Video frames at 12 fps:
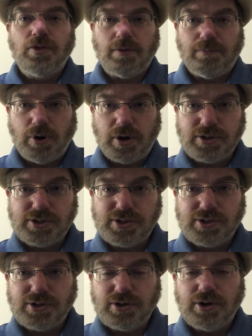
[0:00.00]
The
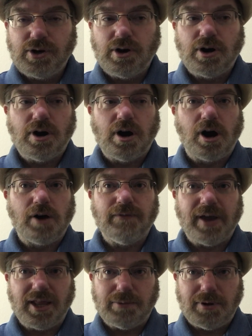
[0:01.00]
books are
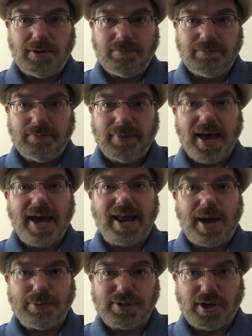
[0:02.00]
available at
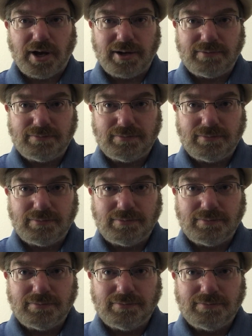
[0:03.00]
Amazon,
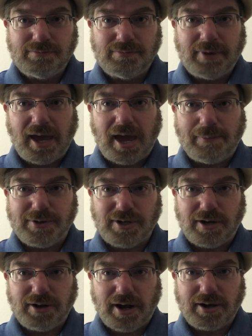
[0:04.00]

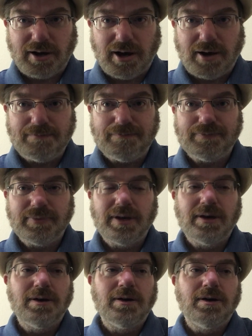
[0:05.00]
Amazon.com,
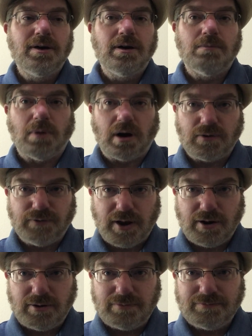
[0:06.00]
Mark
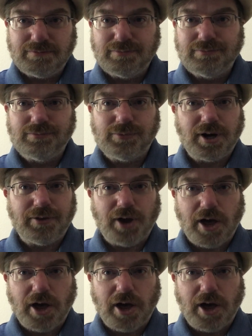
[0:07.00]
Fennell, look at